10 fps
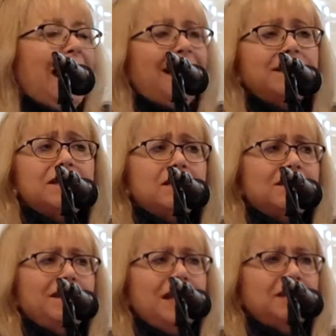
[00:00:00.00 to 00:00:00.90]
and
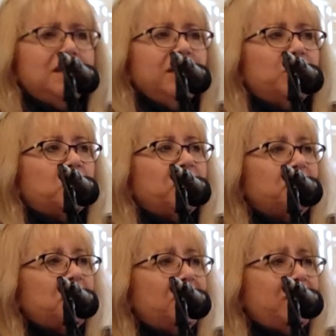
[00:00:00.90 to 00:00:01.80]
it's not clear
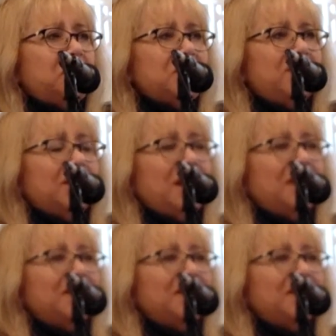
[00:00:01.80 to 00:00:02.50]
whether or not he was even,